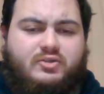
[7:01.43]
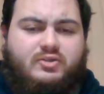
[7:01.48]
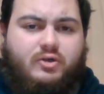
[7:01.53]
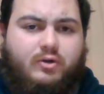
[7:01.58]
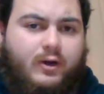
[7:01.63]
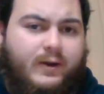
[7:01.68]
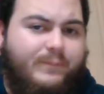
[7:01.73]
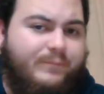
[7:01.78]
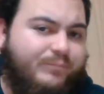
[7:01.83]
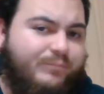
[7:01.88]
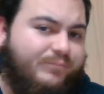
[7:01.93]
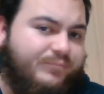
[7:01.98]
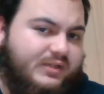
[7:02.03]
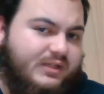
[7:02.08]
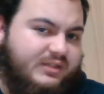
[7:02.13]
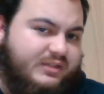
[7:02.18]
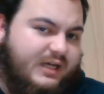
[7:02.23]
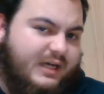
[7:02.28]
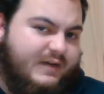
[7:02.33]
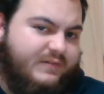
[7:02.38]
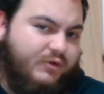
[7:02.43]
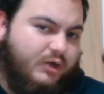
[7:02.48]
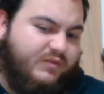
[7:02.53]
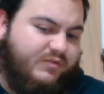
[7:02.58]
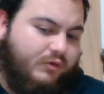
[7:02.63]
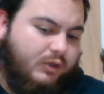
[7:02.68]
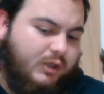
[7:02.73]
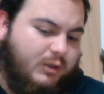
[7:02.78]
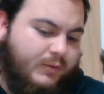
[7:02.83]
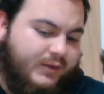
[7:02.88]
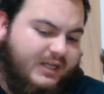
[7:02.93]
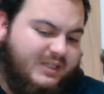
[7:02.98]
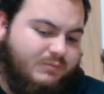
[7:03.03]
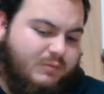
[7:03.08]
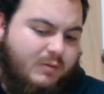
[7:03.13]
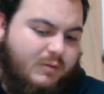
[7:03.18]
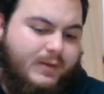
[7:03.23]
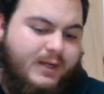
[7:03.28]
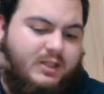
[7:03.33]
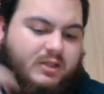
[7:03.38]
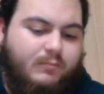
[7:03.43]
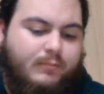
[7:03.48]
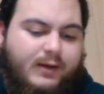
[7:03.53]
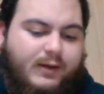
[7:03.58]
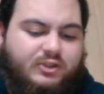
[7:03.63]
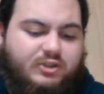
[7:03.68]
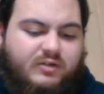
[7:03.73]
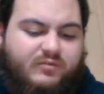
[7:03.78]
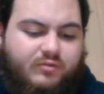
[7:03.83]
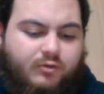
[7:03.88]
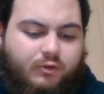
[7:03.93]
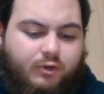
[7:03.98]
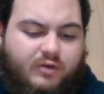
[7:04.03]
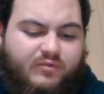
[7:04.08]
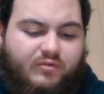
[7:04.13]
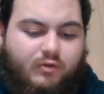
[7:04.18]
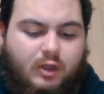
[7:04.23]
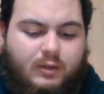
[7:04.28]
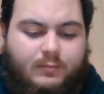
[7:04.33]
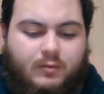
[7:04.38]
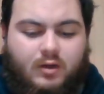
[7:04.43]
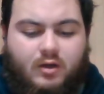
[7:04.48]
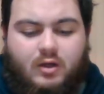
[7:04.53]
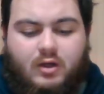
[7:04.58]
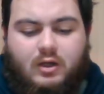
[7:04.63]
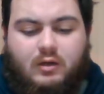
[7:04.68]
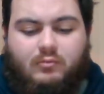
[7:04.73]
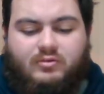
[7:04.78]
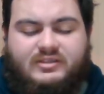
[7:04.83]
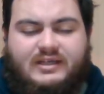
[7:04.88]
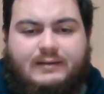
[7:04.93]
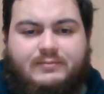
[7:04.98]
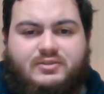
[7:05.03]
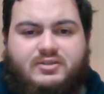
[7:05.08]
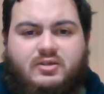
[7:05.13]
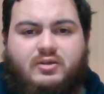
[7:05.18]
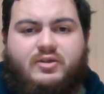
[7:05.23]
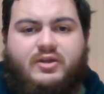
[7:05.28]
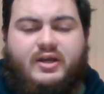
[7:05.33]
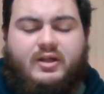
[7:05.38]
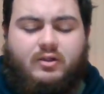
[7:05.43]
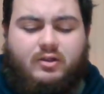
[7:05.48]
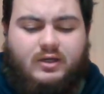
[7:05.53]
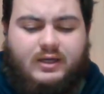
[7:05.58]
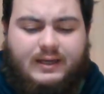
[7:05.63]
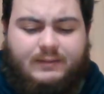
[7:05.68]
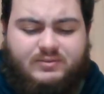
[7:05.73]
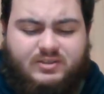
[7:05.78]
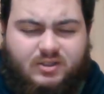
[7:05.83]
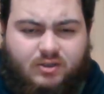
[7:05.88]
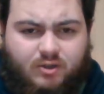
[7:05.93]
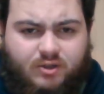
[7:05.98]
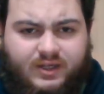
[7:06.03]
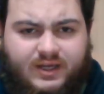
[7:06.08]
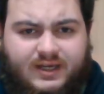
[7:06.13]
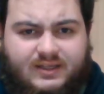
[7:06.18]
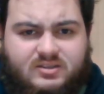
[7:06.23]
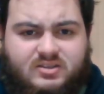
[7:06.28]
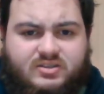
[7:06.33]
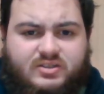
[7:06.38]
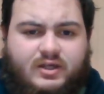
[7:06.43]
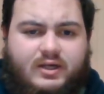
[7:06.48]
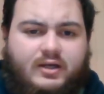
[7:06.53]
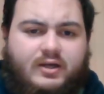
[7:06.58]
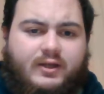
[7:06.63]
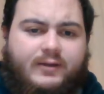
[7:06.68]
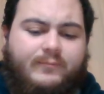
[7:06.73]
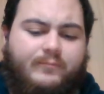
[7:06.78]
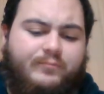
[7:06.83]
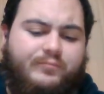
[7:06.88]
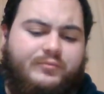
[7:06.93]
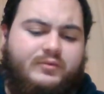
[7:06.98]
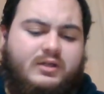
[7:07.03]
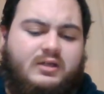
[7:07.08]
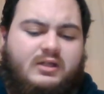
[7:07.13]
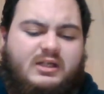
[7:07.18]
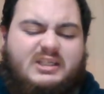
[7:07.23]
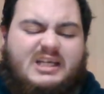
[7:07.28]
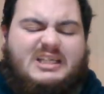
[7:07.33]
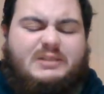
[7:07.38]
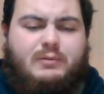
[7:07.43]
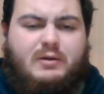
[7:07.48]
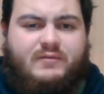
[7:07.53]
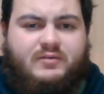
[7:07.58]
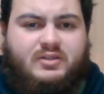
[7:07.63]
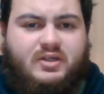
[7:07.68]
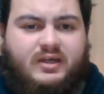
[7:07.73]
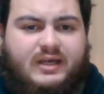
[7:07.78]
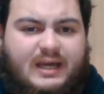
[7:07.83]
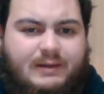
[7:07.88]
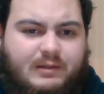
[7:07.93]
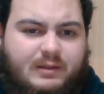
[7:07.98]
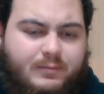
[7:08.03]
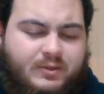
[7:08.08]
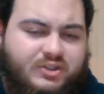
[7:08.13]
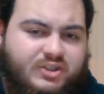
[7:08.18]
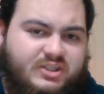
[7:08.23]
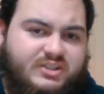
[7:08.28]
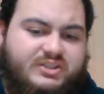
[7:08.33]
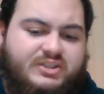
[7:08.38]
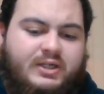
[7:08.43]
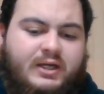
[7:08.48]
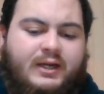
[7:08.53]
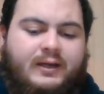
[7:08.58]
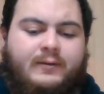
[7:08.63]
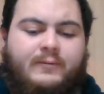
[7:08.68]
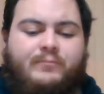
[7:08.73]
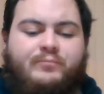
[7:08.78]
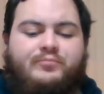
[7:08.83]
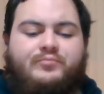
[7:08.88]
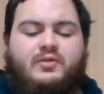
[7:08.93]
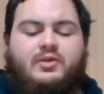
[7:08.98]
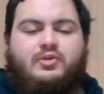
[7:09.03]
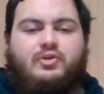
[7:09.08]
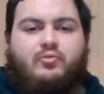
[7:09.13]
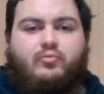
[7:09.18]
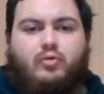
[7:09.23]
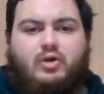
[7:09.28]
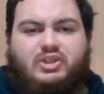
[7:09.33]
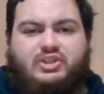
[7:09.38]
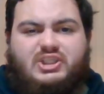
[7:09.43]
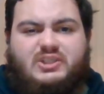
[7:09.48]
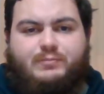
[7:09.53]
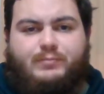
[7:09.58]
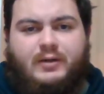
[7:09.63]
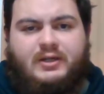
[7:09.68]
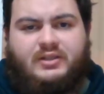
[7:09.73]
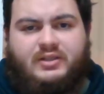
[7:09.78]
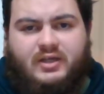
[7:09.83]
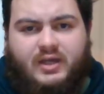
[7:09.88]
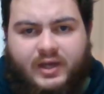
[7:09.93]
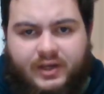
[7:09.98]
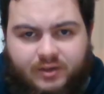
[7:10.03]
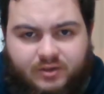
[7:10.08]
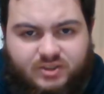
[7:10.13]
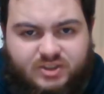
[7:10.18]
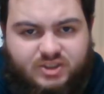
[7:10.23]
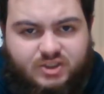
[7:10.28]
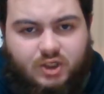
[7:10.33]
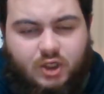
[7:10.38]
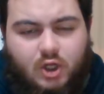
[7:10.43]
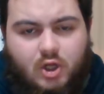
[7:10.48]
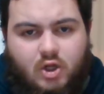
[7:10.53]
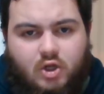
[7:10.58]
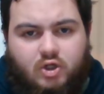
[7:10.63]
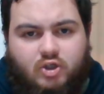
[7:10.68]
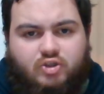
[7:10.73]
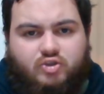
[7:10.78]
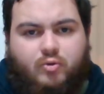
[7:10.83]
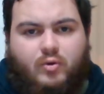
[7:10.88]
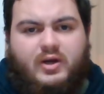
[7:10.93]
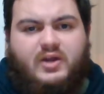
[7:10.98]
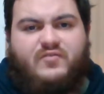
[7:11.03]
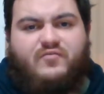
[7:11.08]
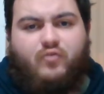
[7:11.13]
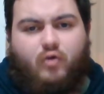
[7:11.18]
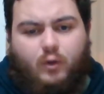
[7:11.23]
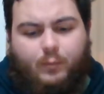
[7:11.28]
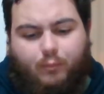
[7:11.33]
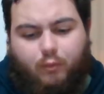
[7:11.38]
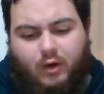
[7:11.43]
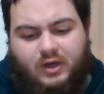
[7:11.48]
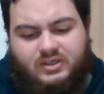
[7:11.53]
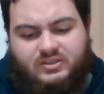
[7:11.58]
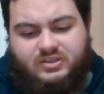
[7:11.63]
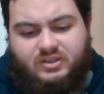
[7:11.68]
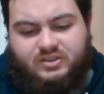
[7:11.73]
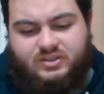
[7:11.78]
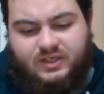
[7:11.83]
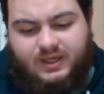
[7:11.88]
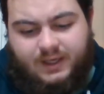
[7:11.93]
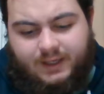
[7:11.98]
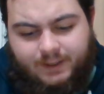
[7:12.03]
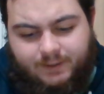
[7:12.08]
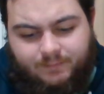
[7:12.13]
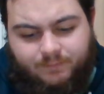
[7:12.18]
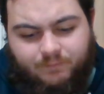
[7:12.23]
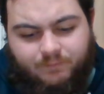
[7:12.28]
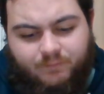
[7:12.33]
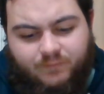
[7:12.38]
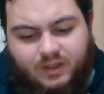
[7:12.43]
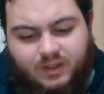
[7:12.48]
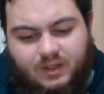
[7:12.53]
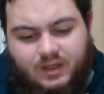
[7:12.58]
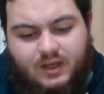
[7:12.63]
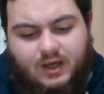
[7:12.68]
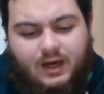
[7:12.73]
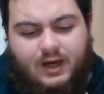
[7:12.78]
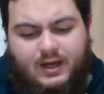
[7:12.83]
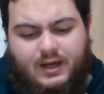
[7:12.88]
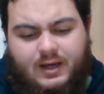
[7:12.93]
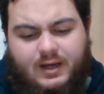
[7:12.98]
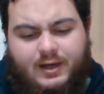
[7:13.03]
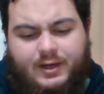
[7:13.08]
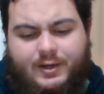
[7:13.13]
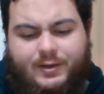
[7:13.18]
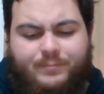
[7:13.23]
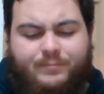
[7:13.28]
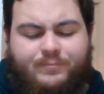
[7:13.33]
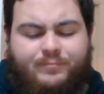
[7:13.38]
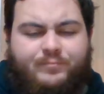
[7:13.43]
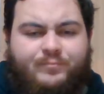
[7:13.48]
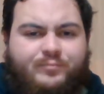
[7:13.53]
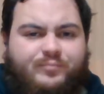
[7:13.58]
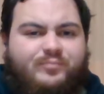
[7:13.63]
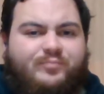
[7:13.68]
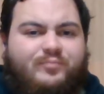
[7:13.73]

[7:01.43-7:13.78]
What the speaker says: tonight. David Nofoaluma gets my man of the match. I thought Nofoaluma was absolutely outstanding. Now let's move on to the game that we just seen. The Roosters beat the Eels, 24 points to 10. Parramatta